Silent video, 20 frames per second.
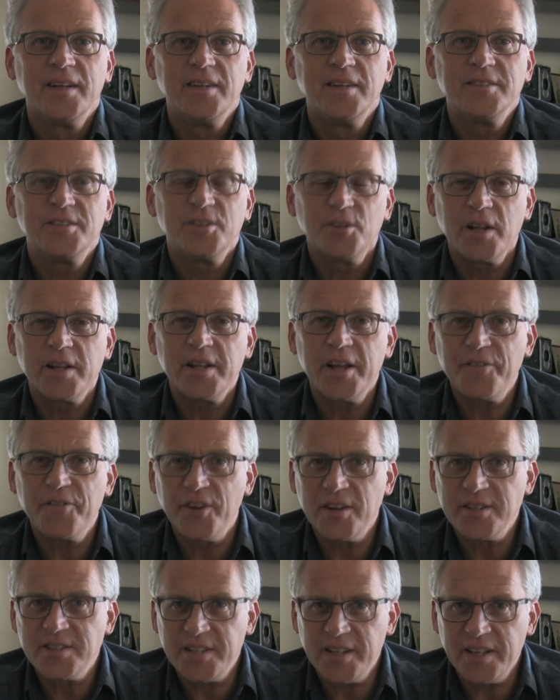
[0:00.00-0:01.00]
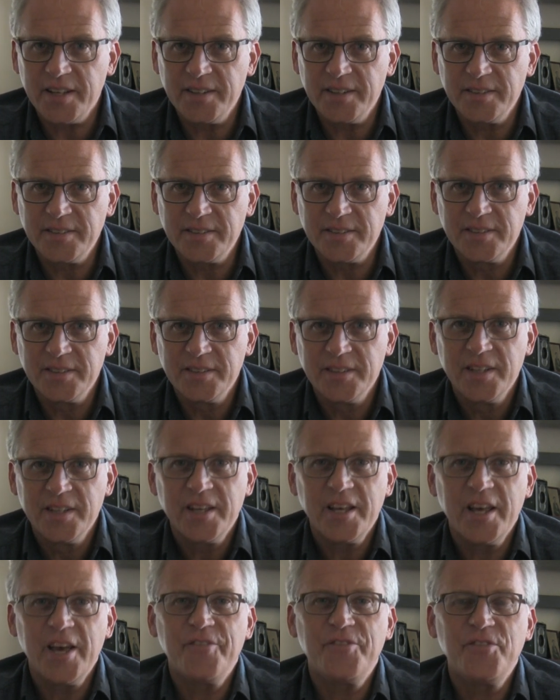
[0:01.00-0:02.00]
So the difference is
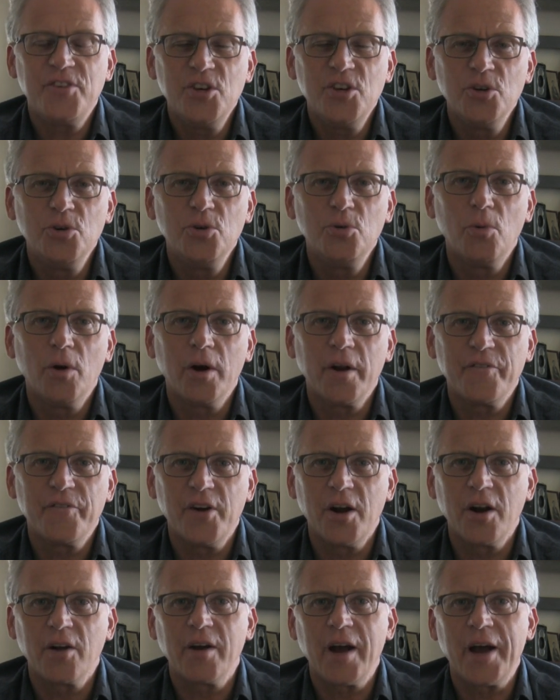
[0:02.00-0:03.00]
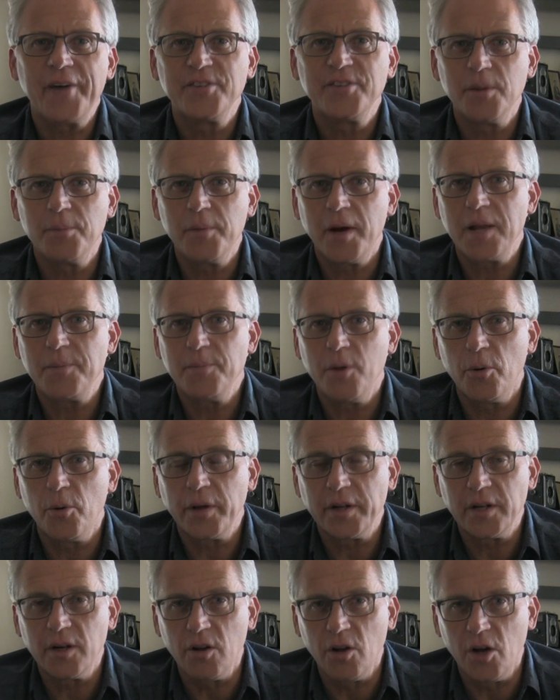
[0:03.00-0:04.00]
if you were to photograph somebody
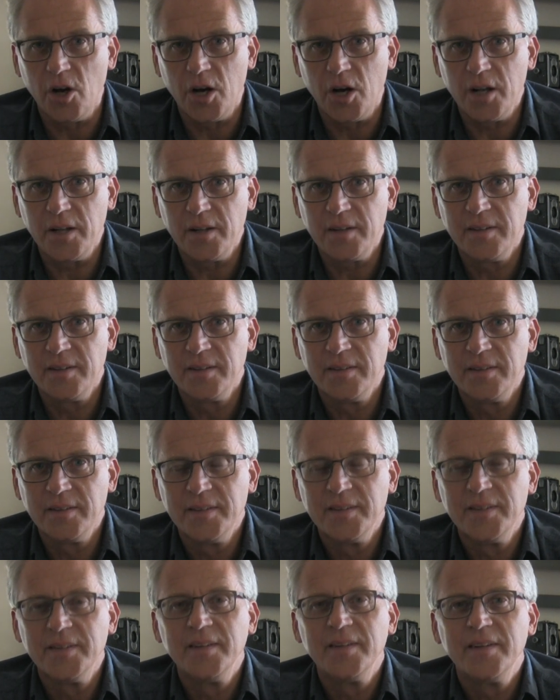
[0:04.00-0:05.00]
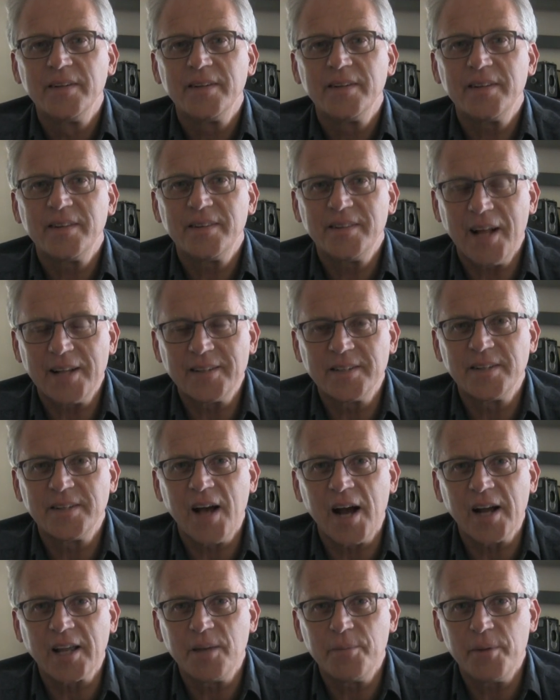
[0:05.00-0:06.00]
mowing their lawn, that's a
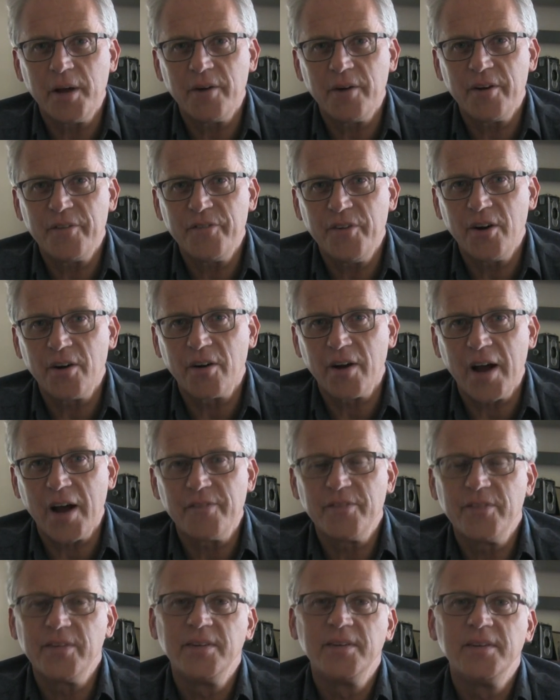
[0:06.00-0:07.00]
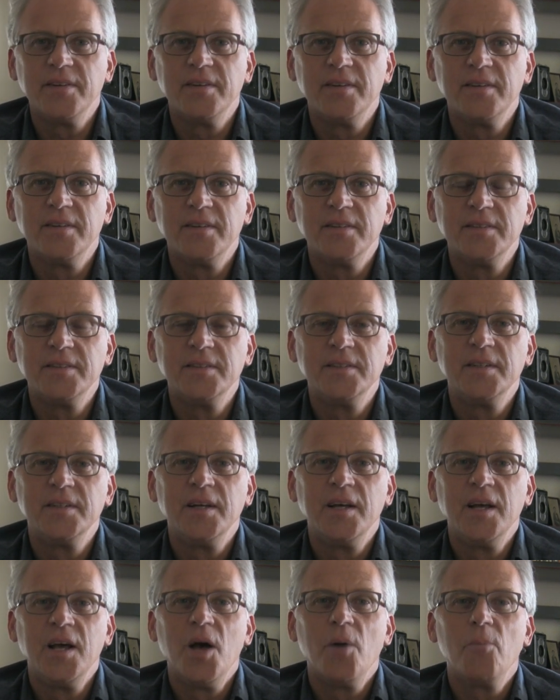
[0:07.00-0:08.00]
documentary photograph.
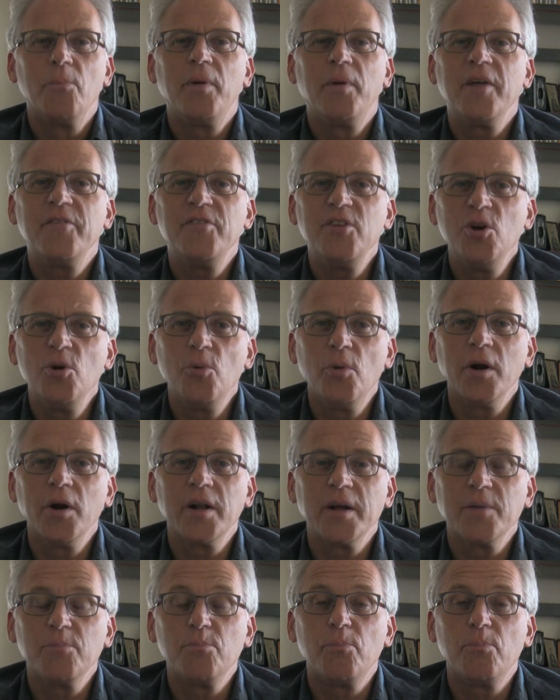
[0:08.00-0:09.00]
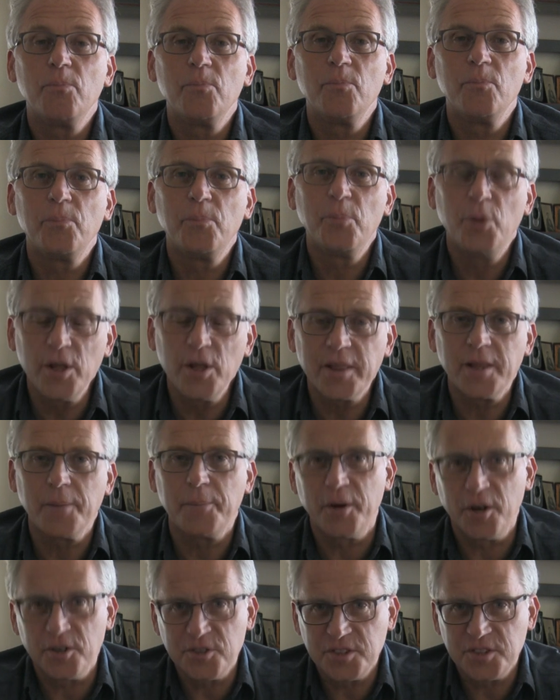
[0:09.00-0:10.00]
But if you were to put the
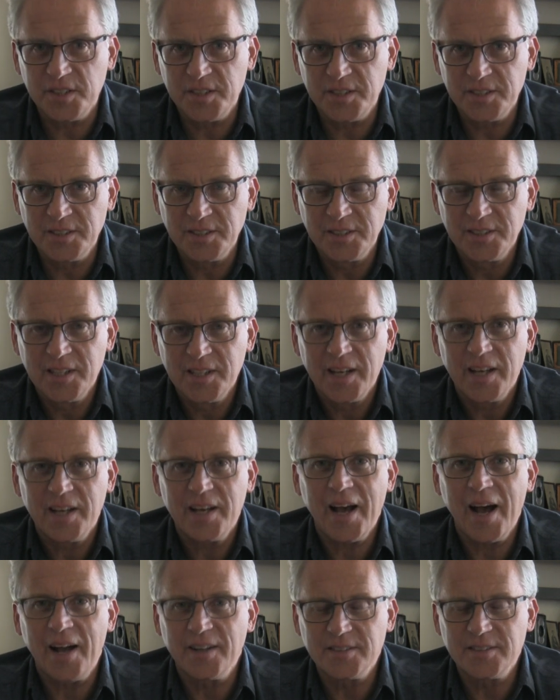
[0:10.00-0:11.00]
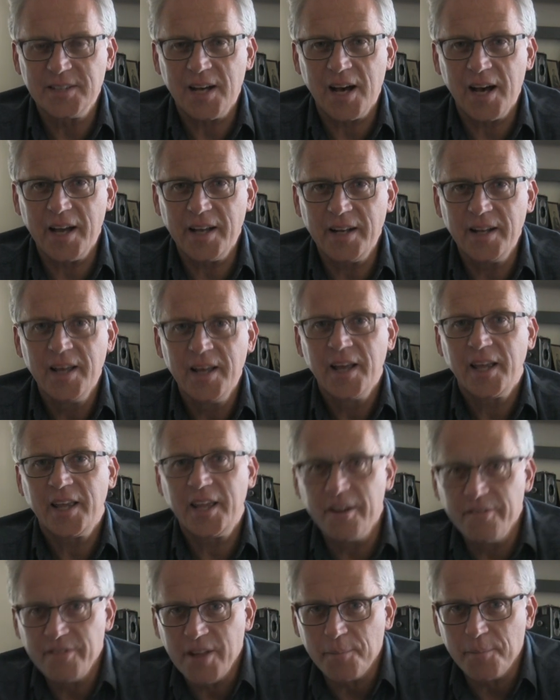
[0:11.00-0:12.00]
person outside,
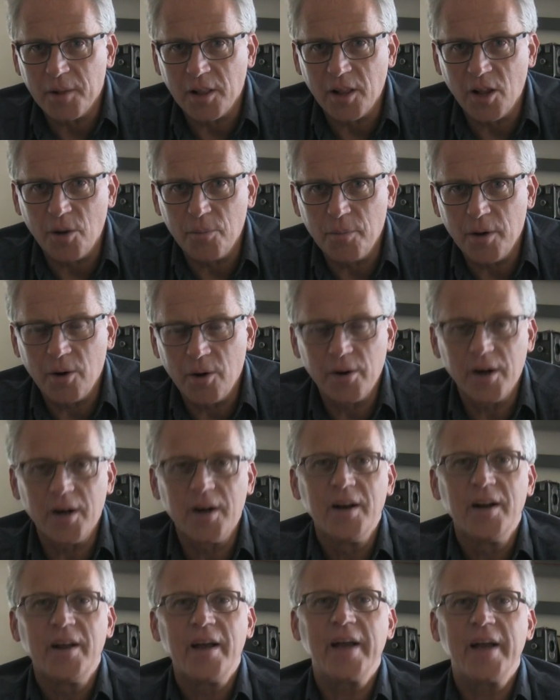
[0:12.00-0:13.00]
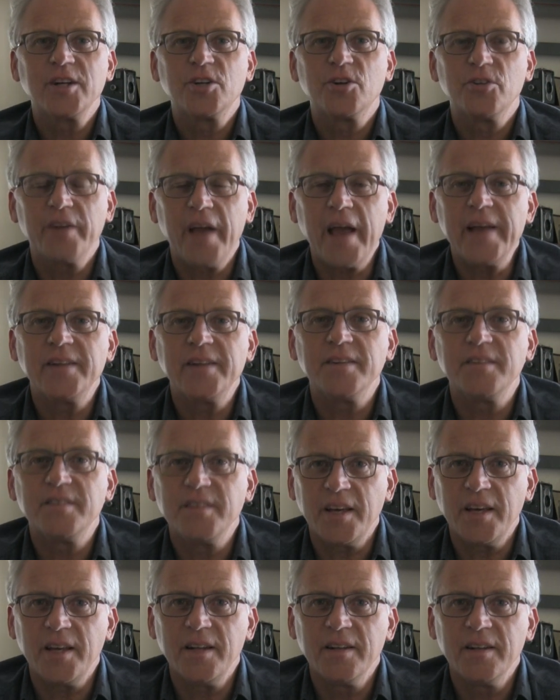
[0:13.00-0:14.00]
give them the lawnmower, and create the
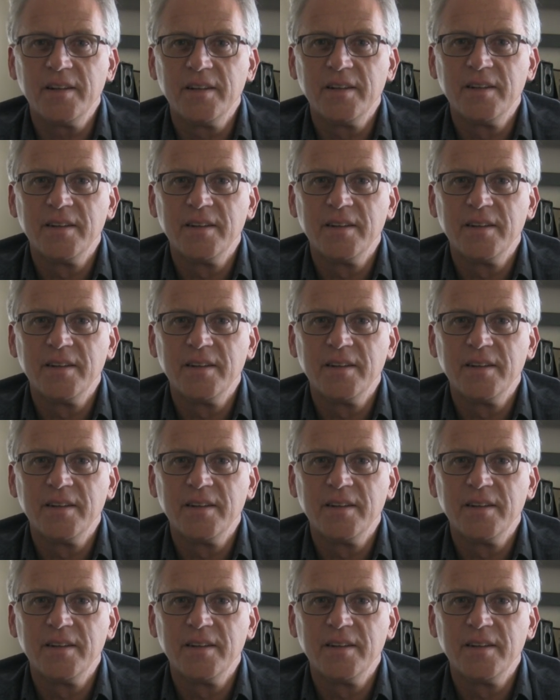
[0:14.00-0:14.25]
scene,